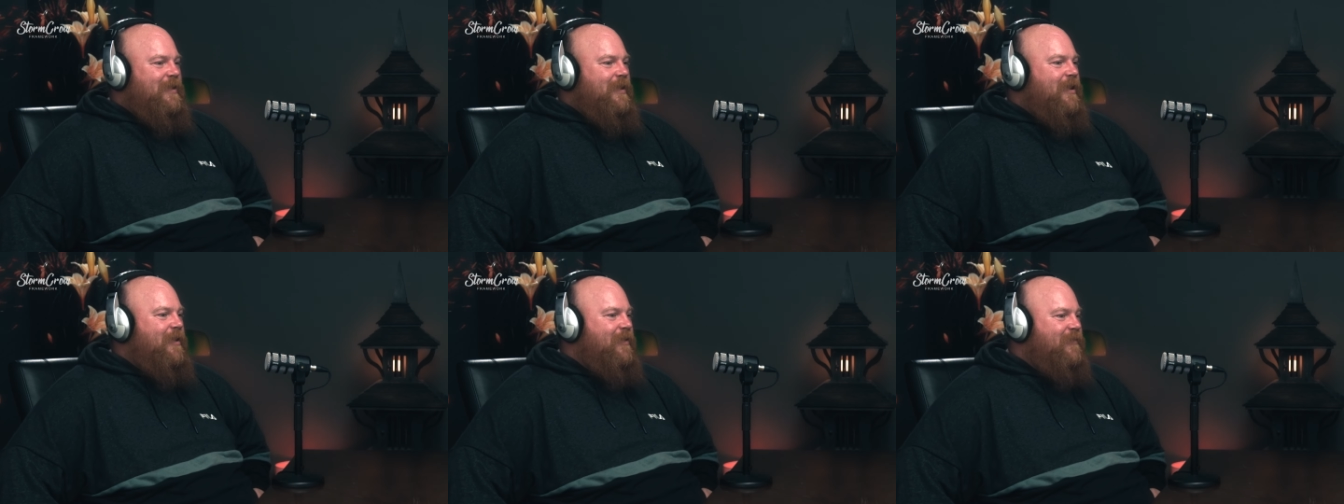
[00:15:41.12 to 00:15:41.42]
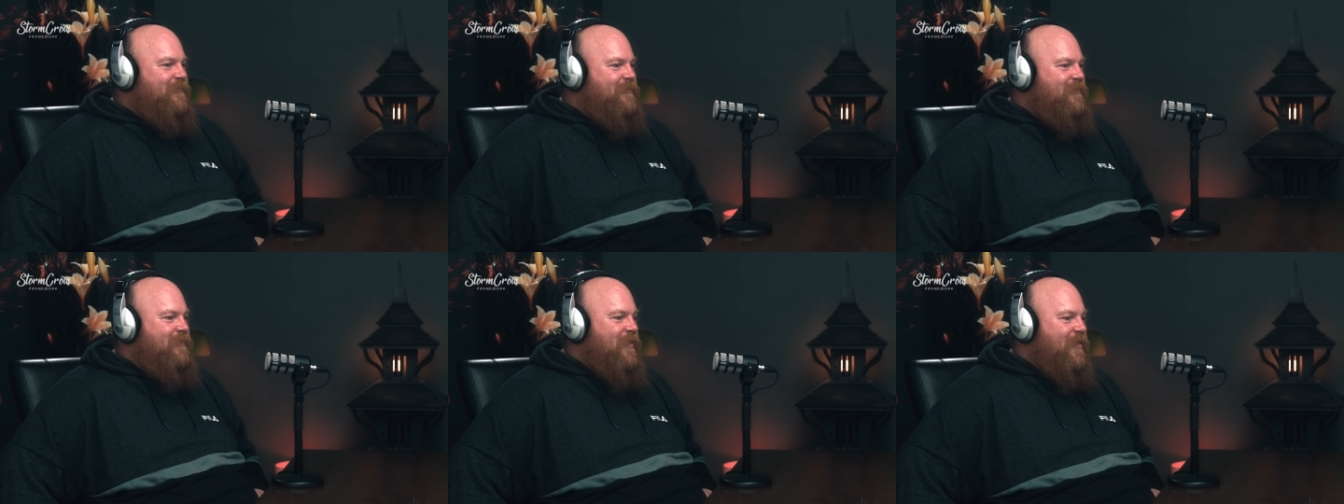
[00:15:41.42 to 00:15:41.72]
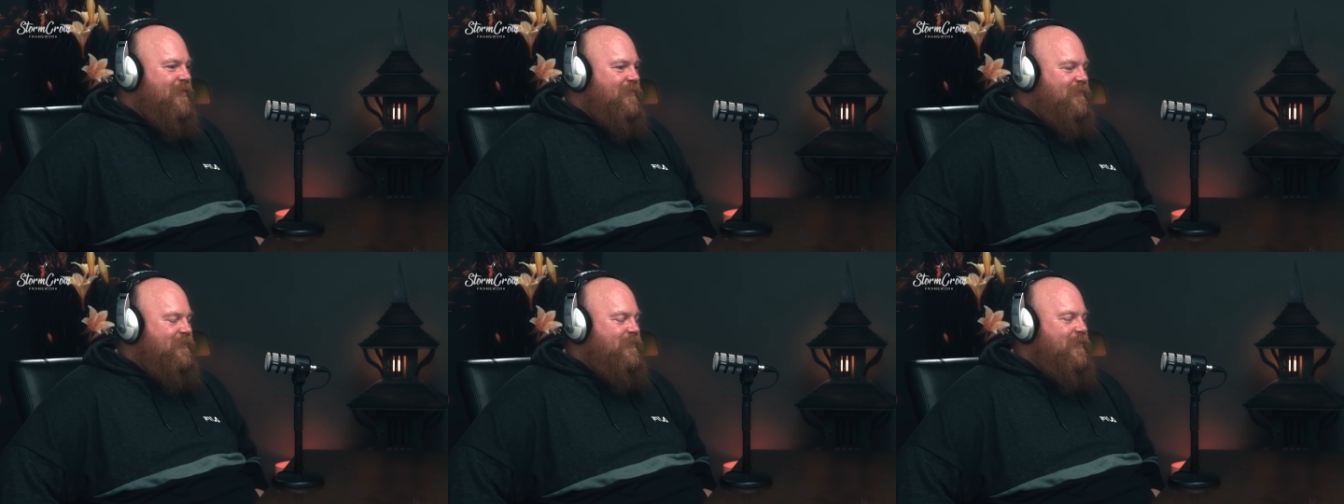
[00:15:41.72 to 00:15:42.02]

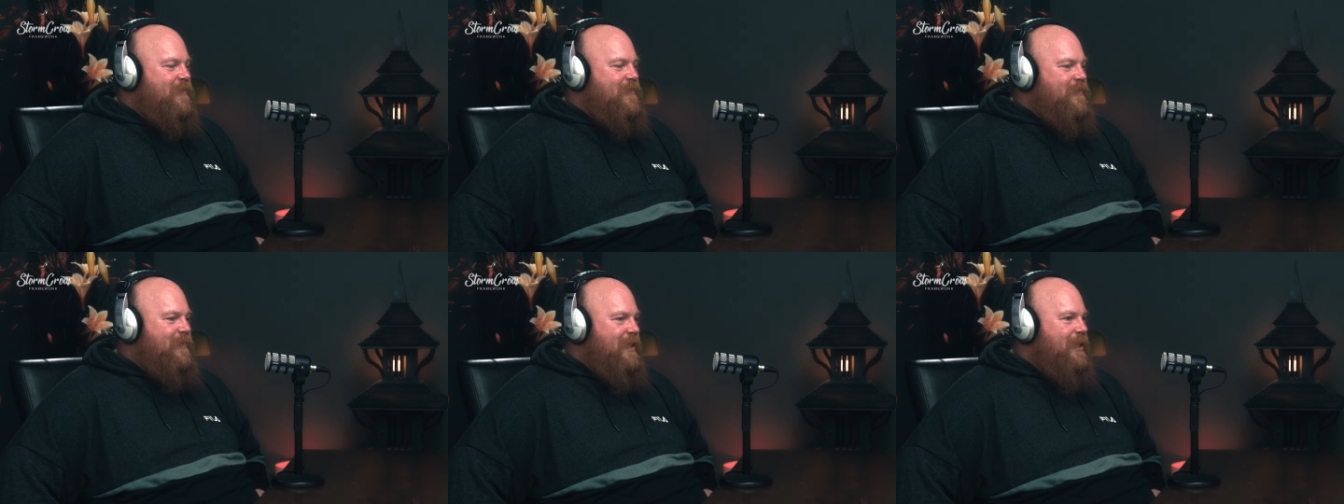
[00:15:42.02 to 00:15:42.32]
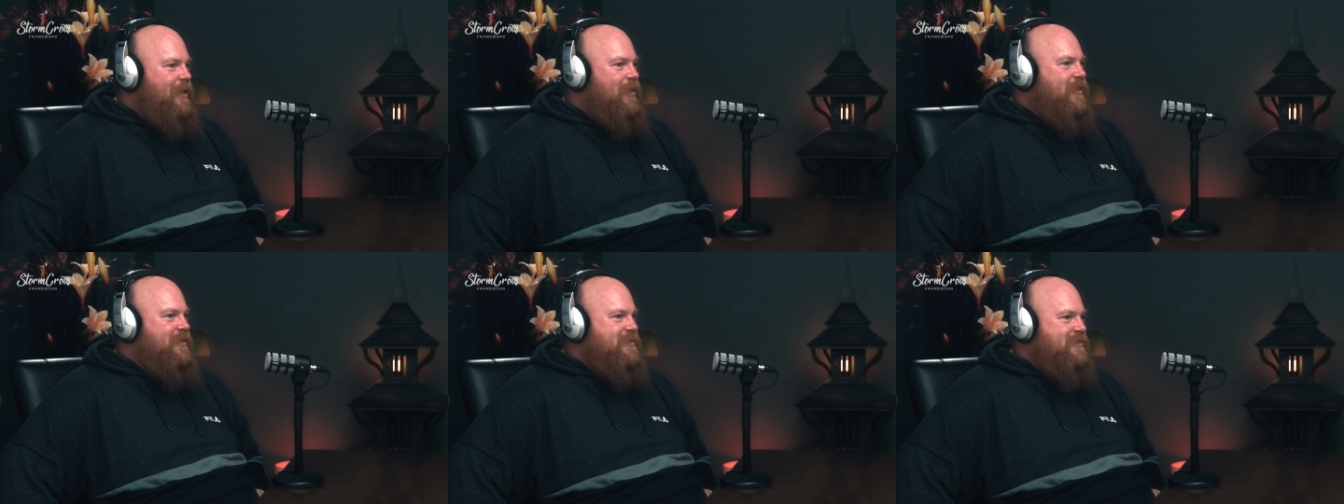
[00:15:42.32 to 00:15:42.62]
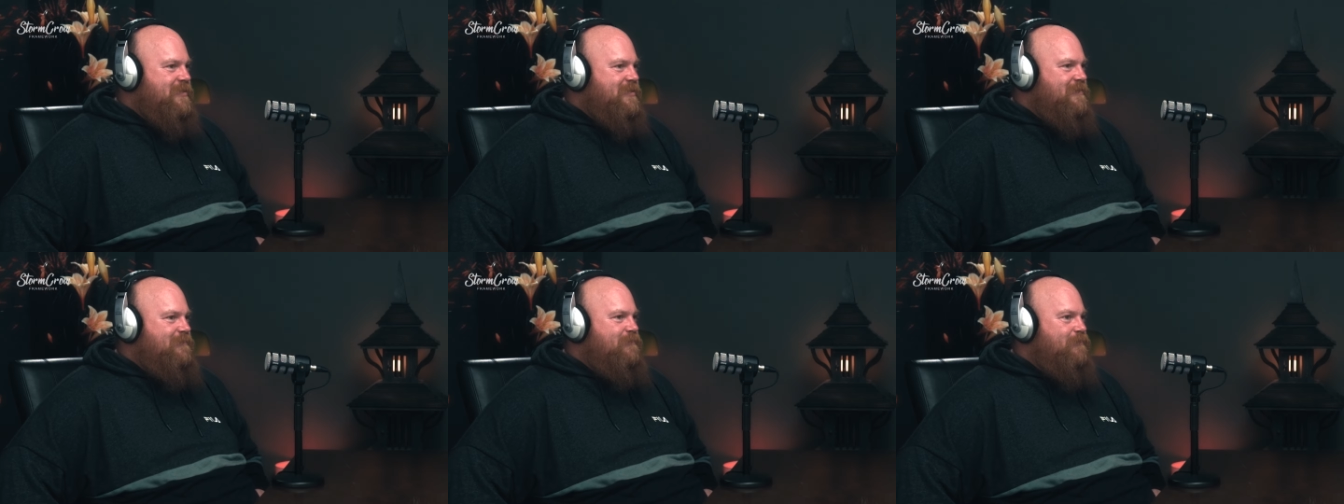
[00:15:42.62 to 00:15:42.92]
I've probably
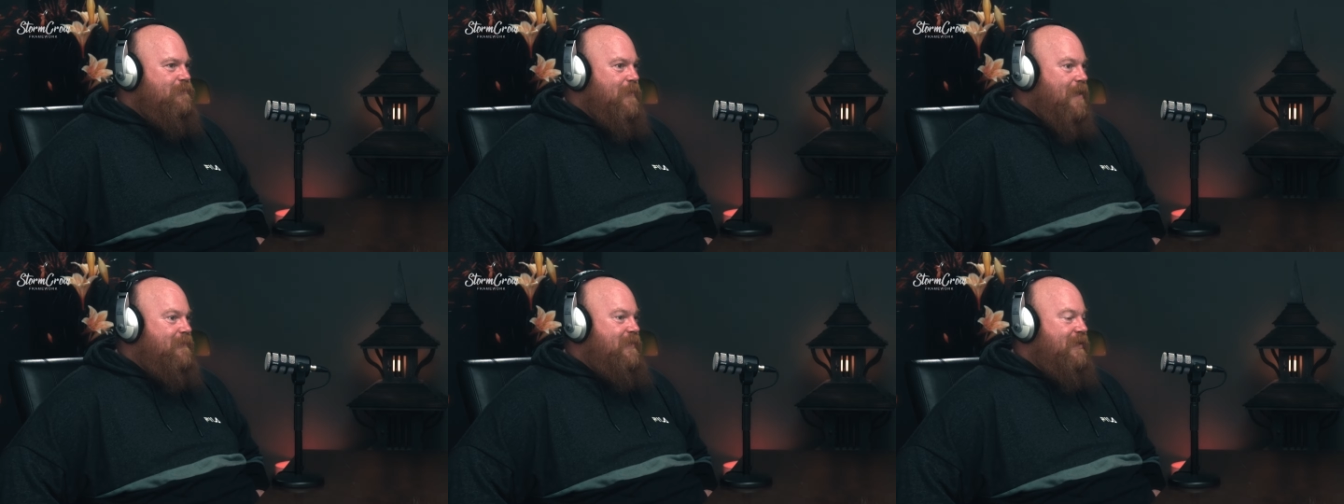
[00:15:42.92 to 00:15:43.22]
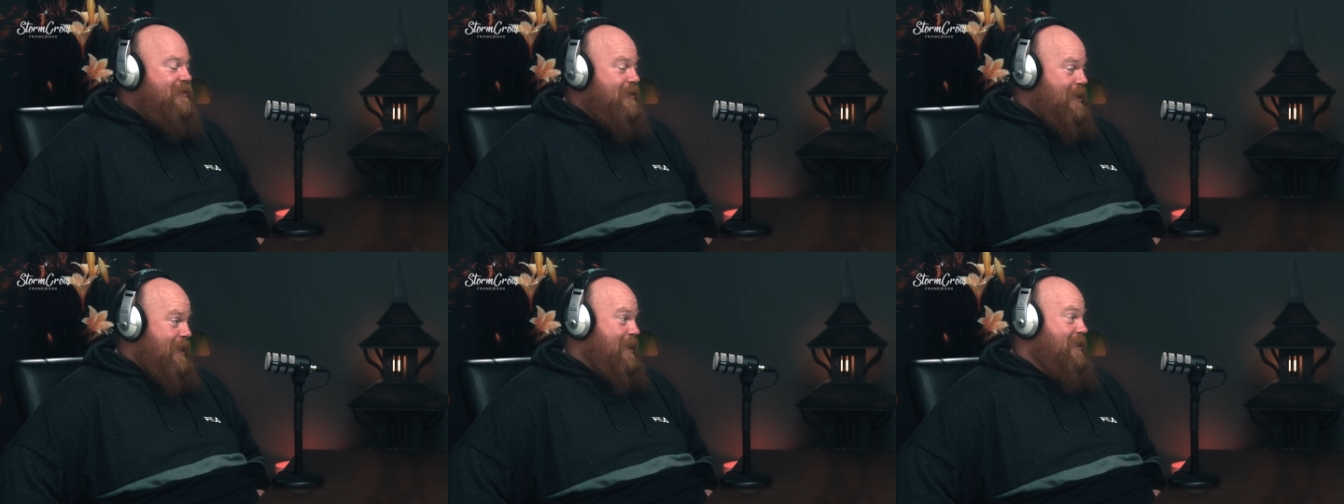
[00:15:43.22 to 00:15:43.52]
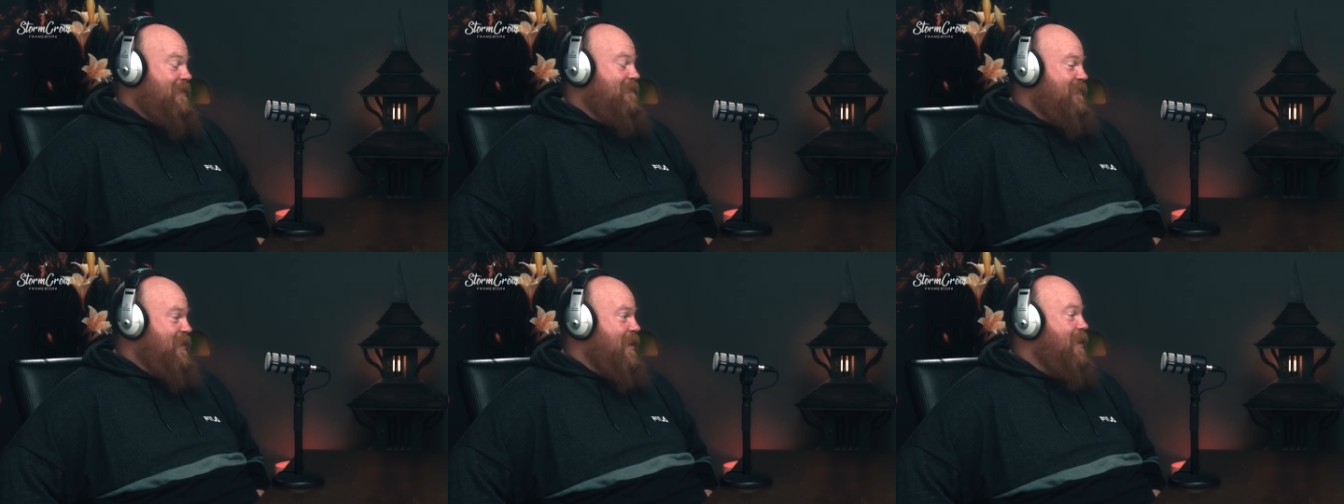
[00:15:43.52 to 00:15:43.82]
lost maybe 10
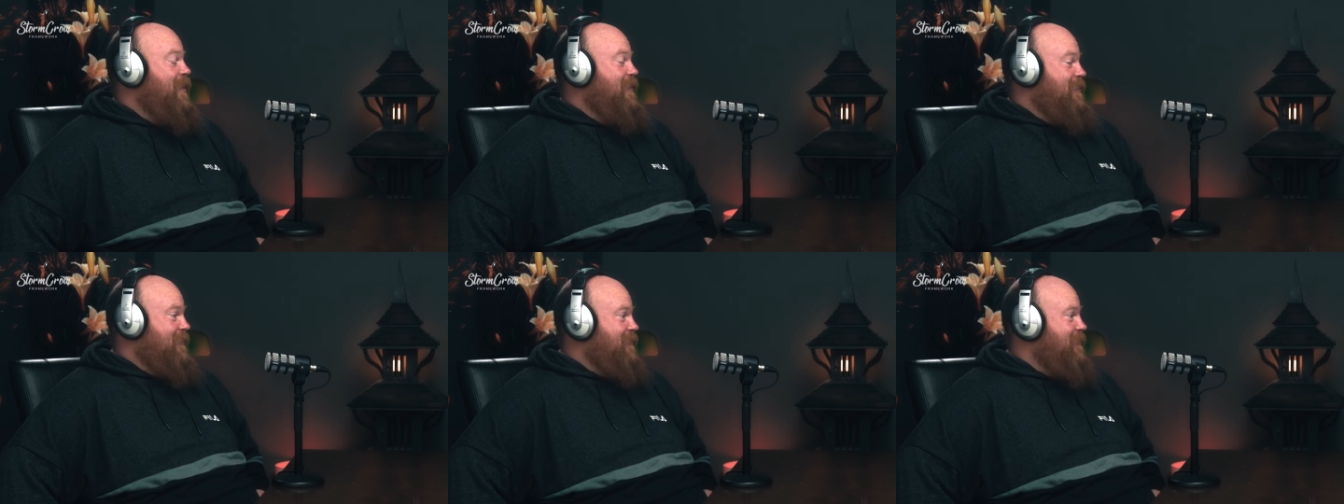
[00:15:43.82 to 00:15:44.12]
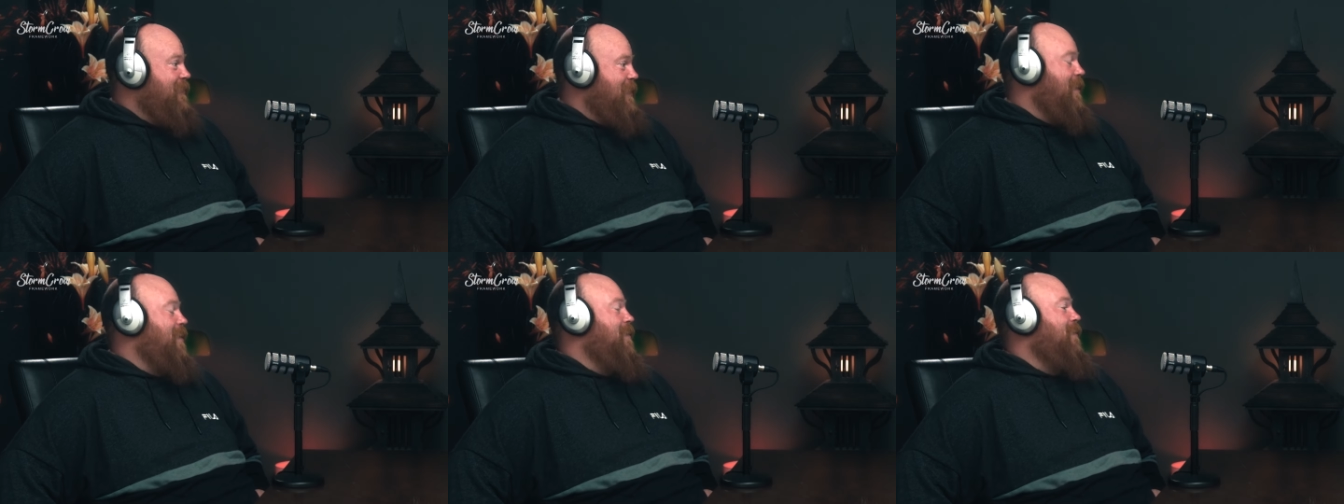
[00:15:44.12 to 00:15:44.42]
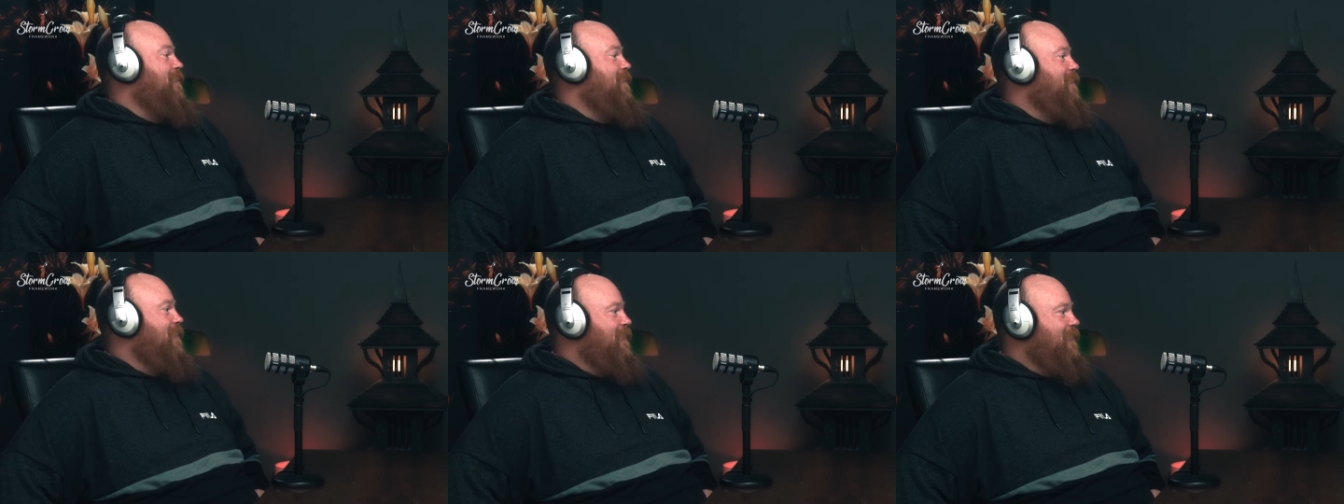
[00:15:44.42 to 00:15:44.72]
of that
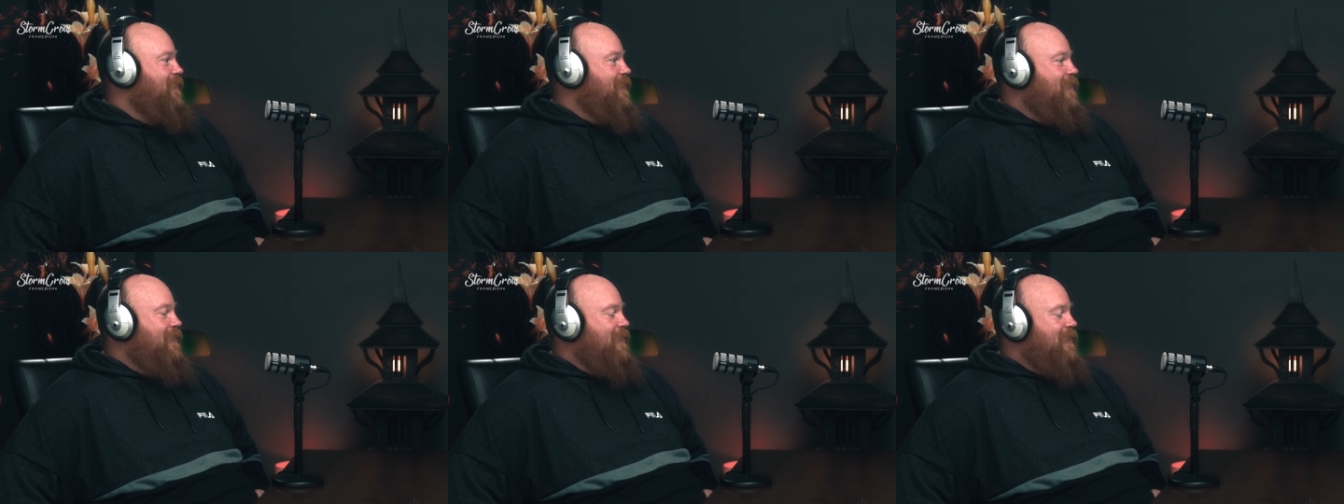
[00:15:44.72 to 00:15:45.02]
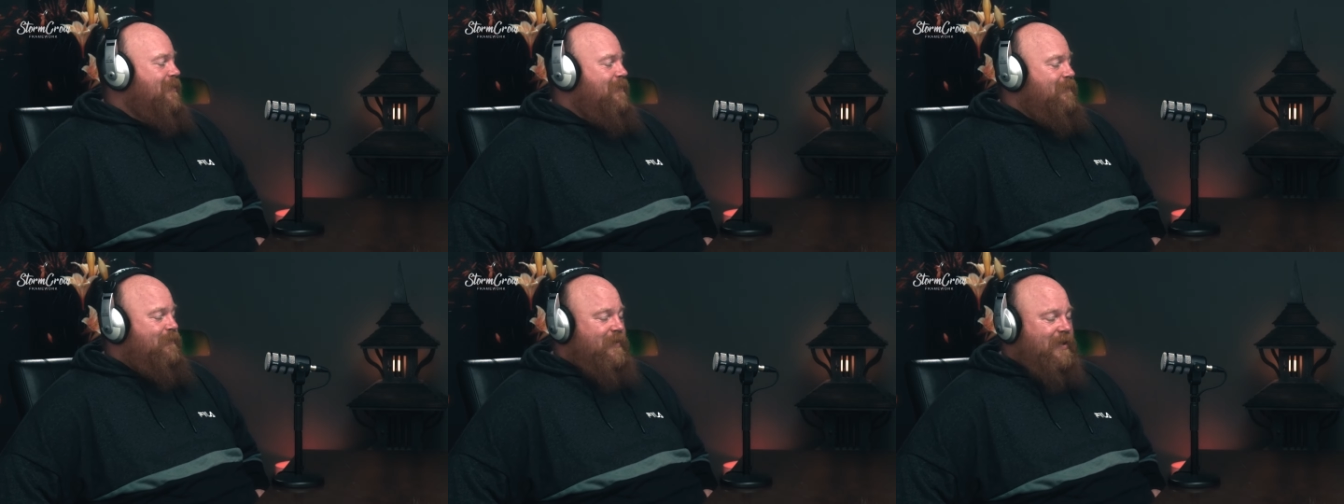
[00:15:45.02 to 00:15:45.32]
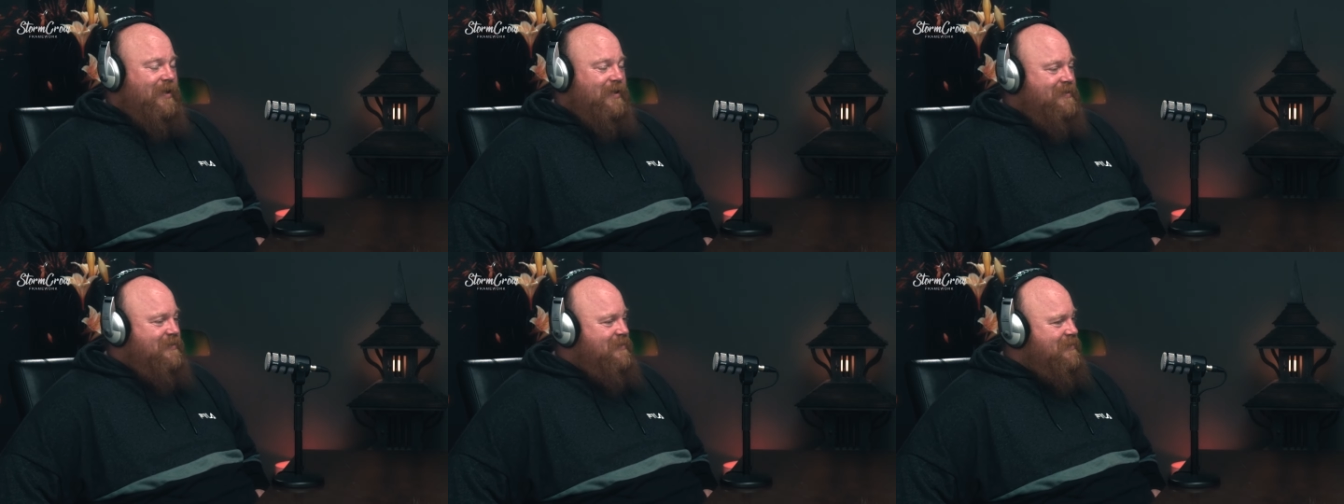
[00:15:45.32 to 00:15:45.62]
now.
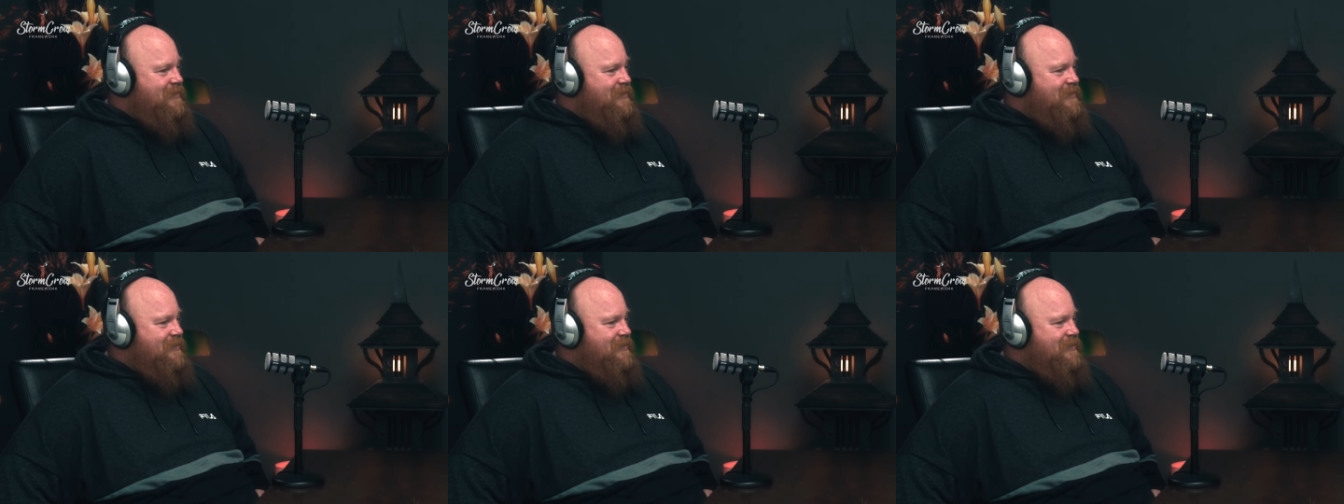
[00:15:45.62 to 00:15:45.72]
But